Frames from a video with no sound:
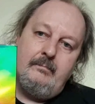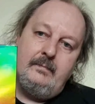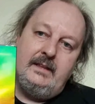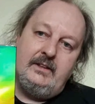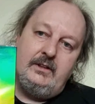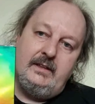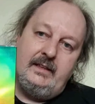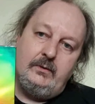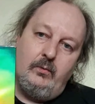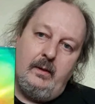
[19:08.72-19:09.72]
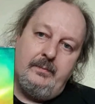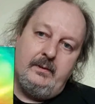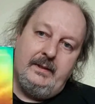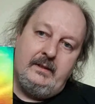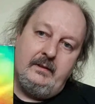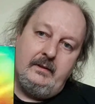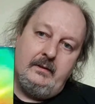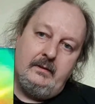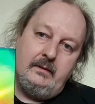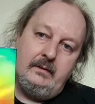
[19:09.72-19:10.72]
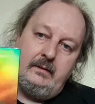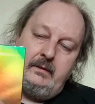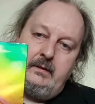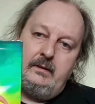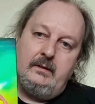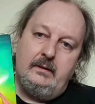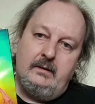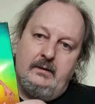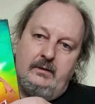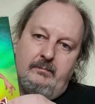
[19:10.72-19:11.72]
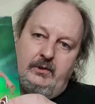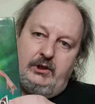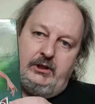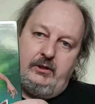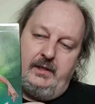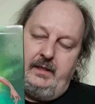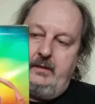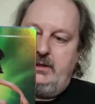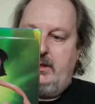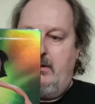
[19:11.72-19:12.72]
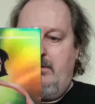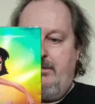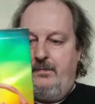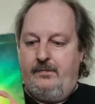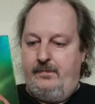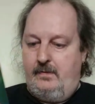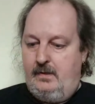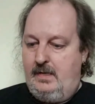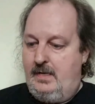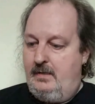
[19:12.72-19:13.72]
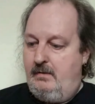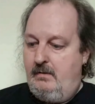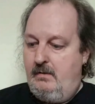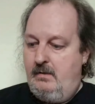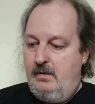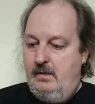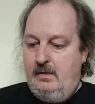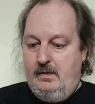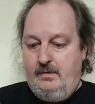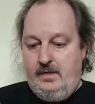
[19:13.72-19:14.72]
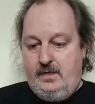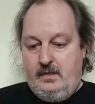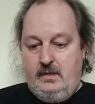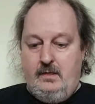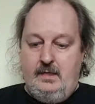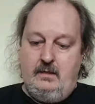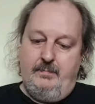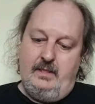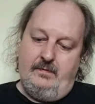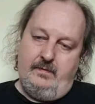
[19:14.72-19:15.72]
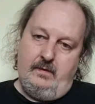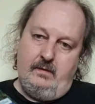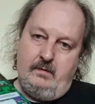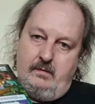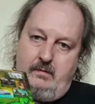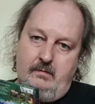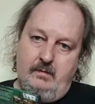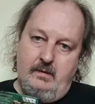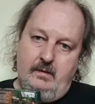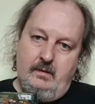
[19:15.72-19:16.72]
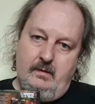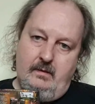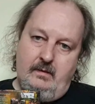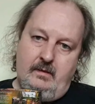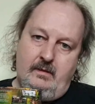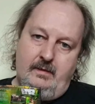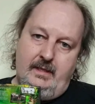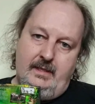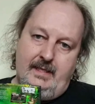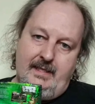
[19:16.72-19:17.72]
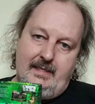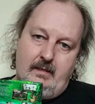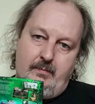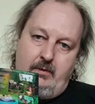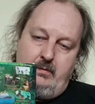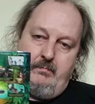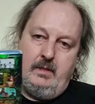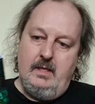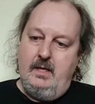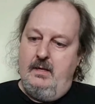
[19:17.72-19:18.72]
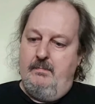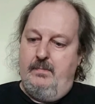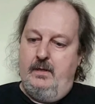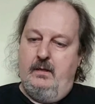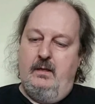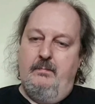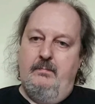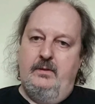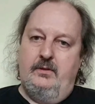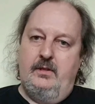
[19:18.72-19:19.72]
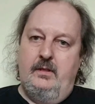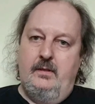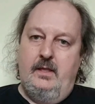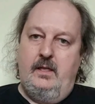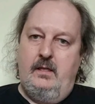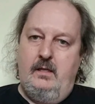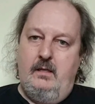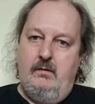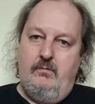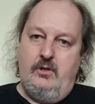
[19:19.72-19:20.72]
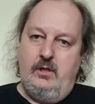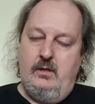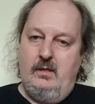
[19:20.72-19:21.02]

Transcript: it's rubbed a bit of the shininess off, and there's a little bit of a tiny tear down the bottom, but I'm not a huge